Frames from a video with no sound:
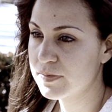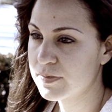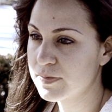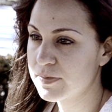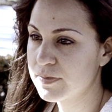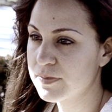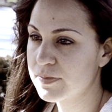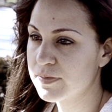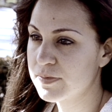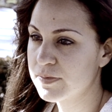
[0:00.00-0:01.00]
My name is
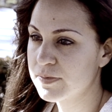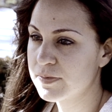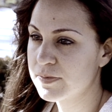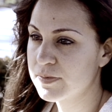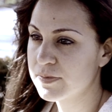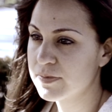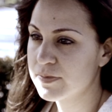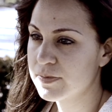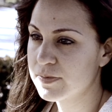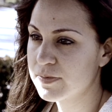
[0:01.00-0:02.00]
Sarah, and I'm here to
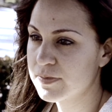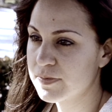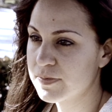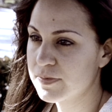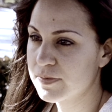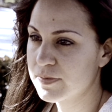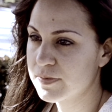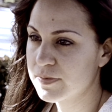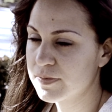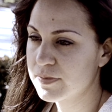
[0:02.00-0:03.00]
share the story of how
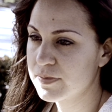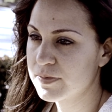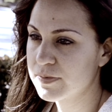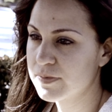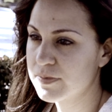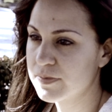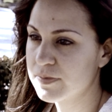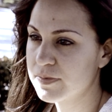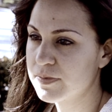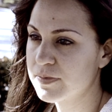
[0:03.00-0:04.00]
God performed a
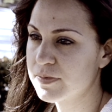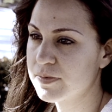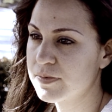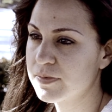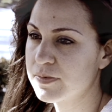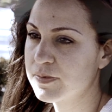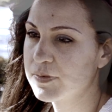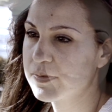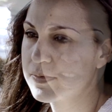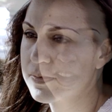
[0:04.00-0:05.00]
miracle in my life.
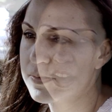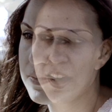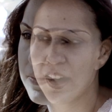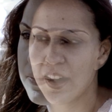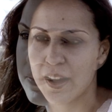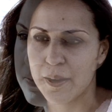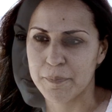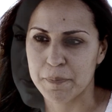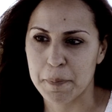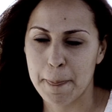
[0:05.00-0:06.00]

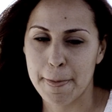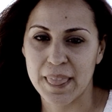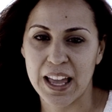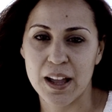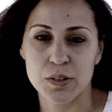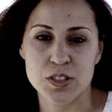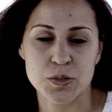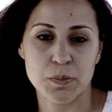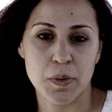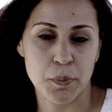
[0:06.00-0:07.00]
I was
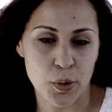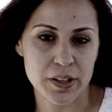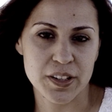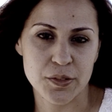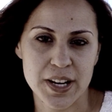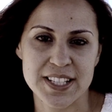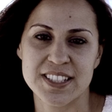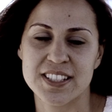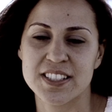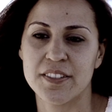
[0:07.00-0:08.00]
born and raised in
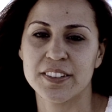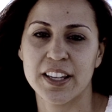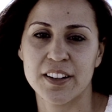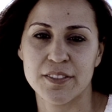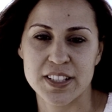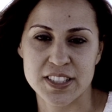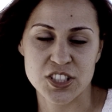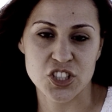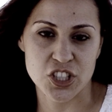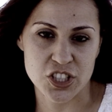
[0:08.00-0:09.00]
the Seventh-day
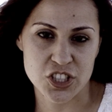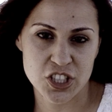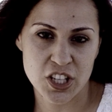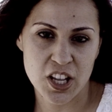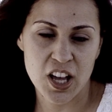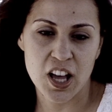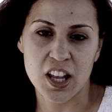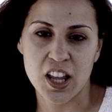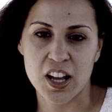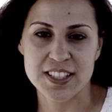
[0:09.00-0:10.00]
Adventist Church
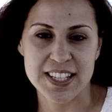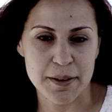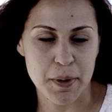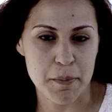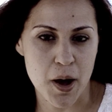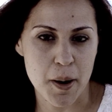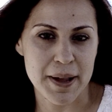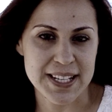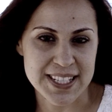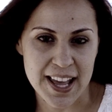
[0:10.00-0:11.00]
alongside my mom,
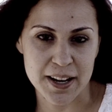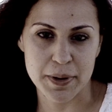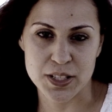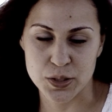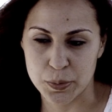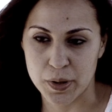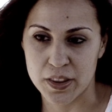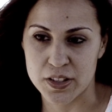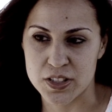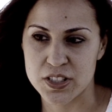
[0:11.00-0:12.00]
my dad, and my two
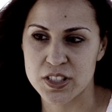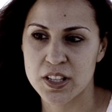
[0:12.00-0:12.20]
brothers.